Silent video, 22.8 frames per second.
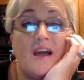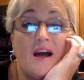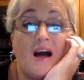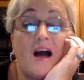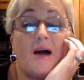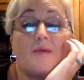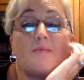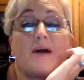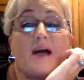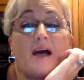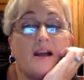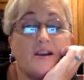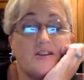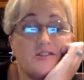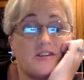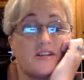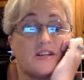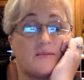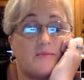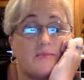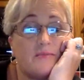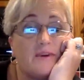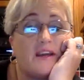I'm
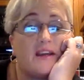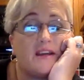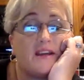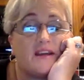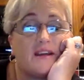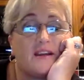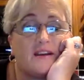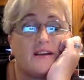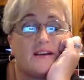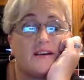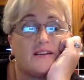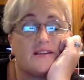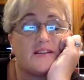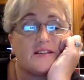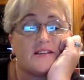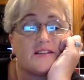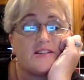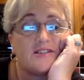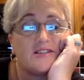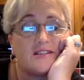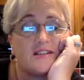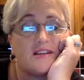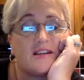actually making a
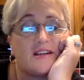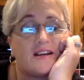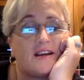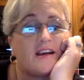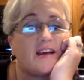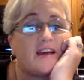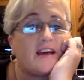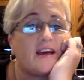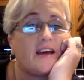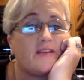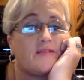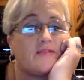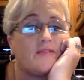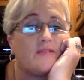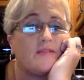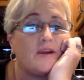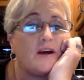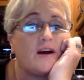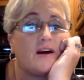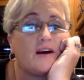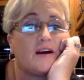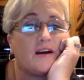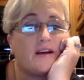dish that I had
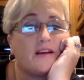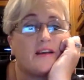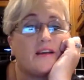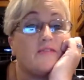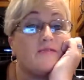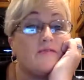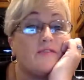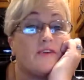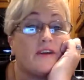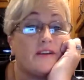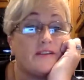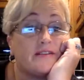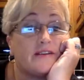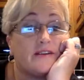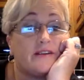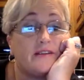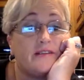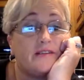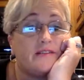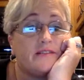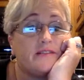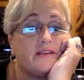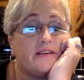invented.